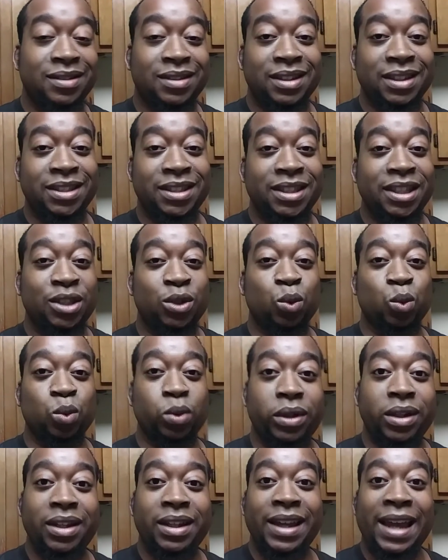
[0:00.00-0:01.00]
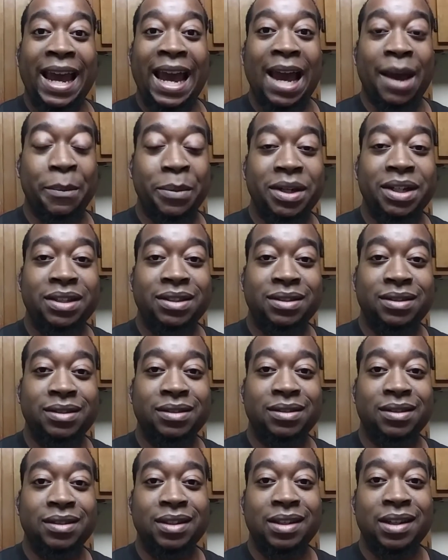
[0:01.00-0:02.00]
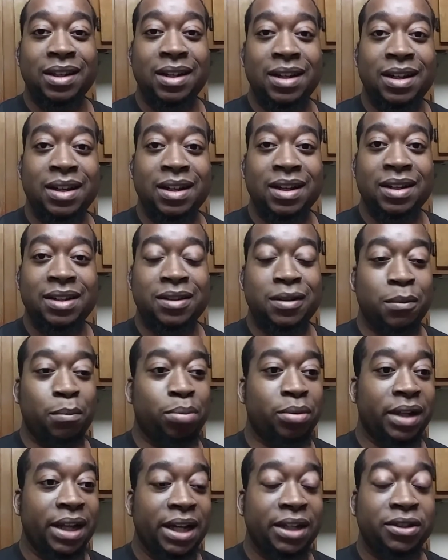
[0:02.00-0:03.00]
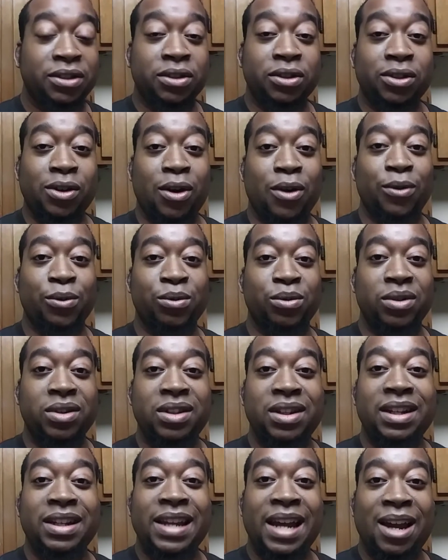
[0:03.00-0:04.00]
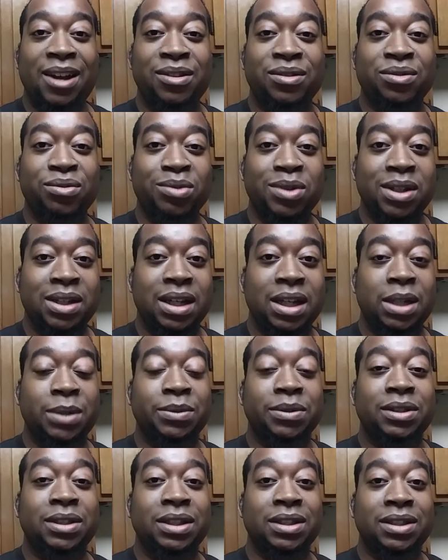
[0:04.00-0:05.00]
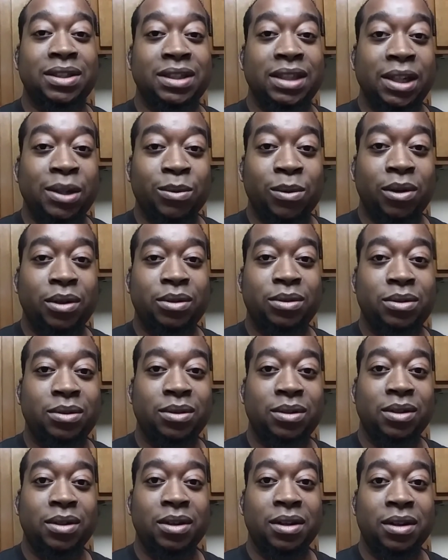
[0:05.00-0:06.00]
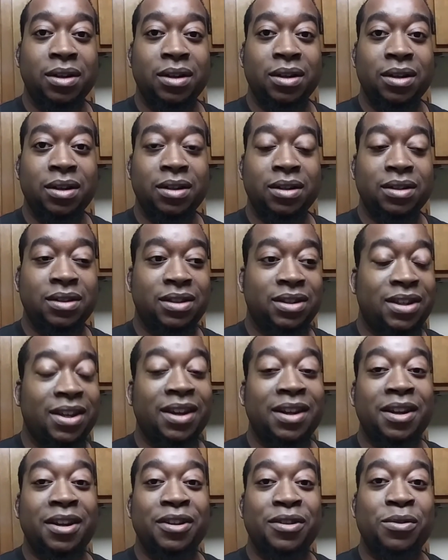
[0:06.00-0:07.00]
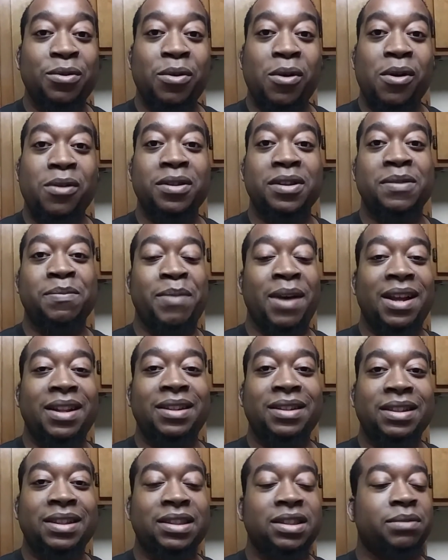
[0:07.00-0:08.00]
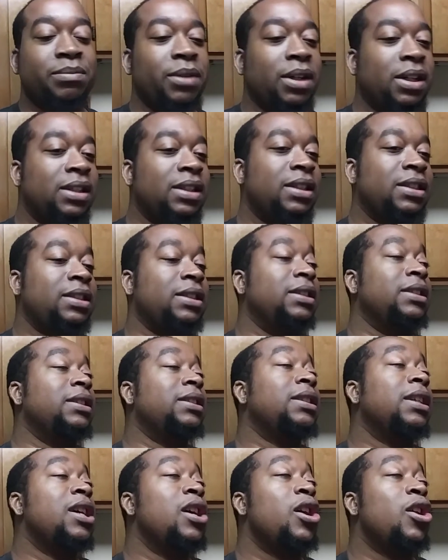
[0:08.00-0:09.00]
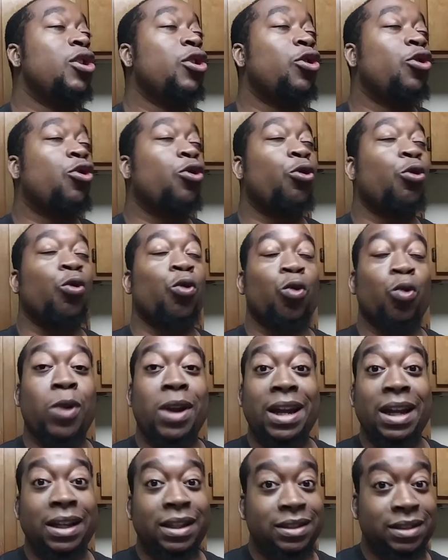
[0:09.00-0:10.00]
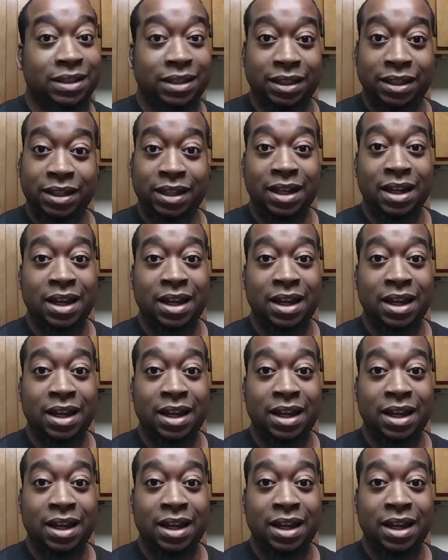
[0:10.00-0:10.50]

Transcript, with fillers: Is this really happening? The Blazers are really down three games to zero to the New Orleans Pelicans, bro. This is crazy.